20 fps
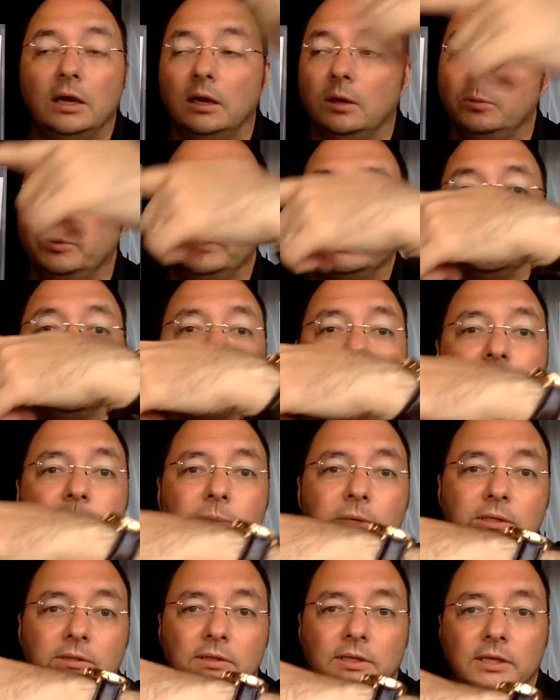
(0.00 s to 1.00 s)
we can
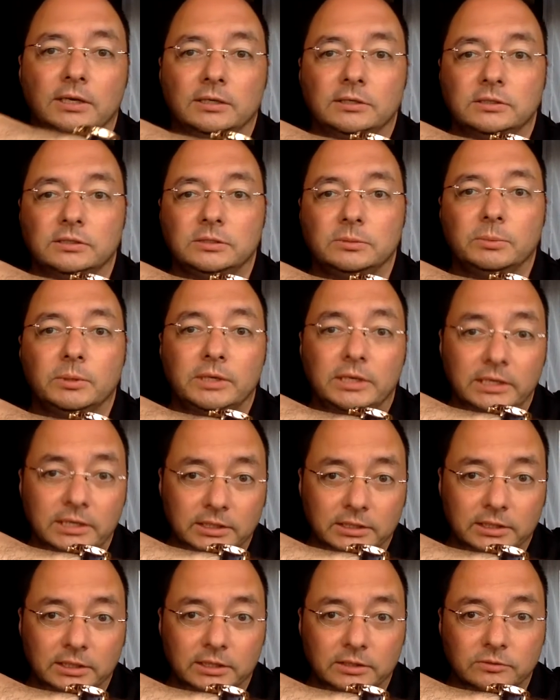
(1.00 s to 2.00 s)
expect that in just about any
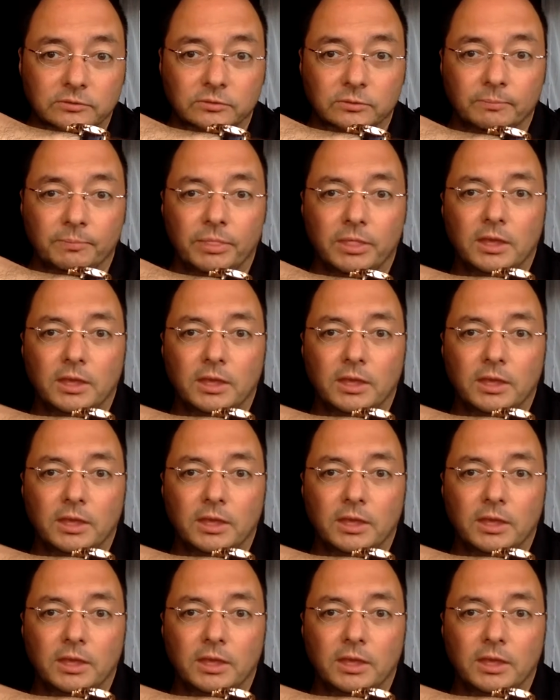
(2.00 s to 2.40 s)
classroom.